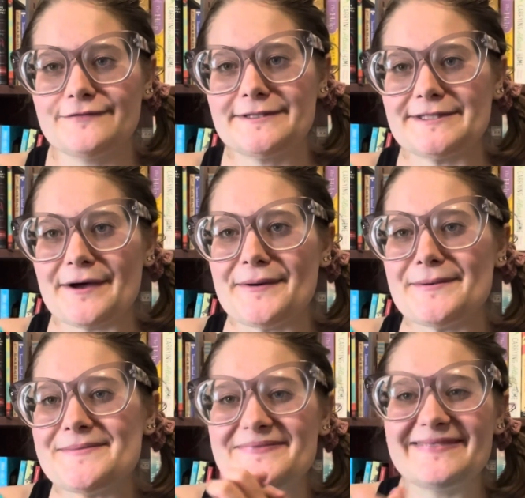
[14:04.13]

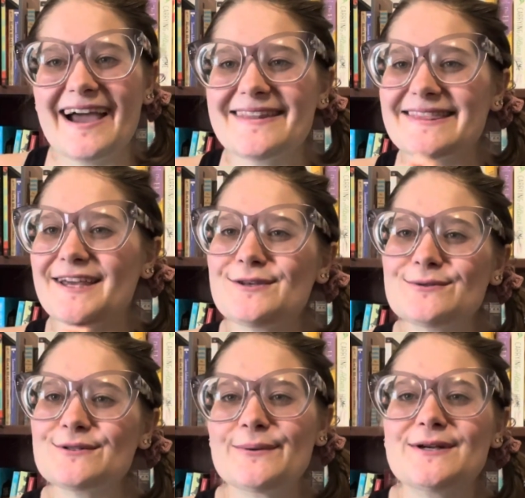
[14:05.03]
So yeah, thank you
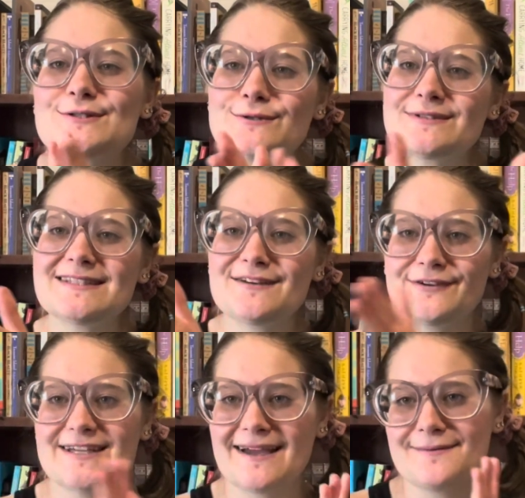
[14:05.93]
so much, Lucy, for
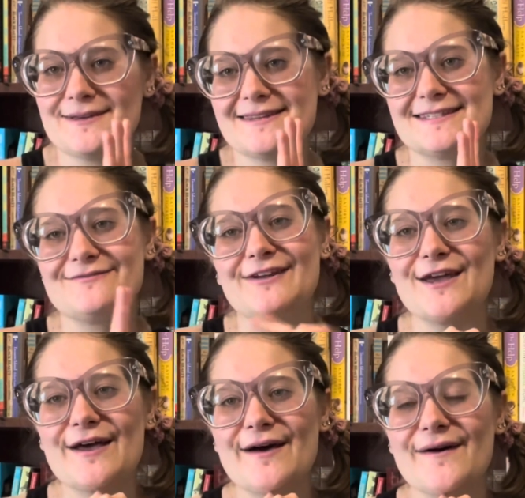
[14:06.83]
tagging me in this
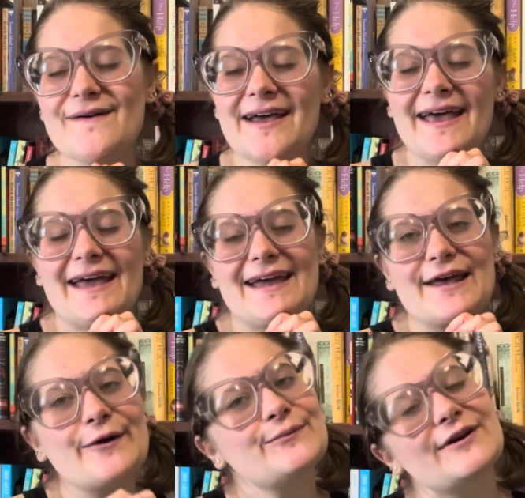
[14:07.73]
video, and I
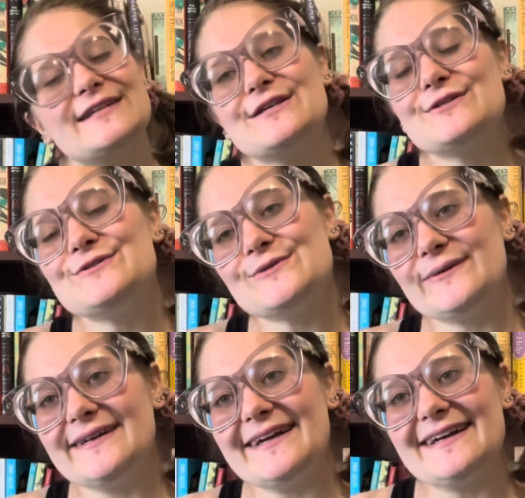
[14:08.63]
hope you guys
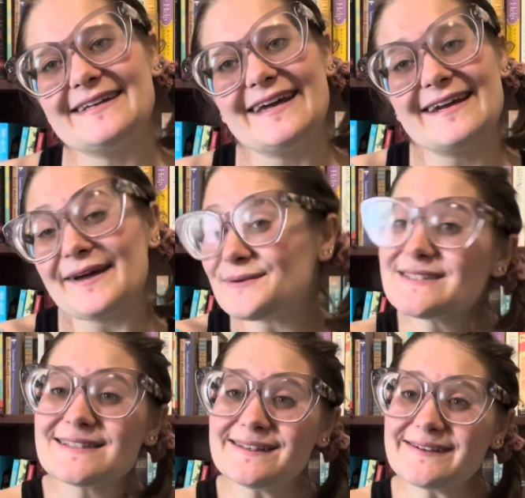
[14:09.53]
enjoyed, and I will
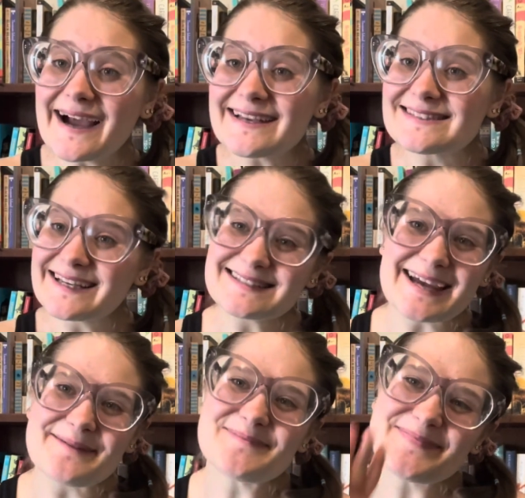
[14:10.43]
see you guys next time.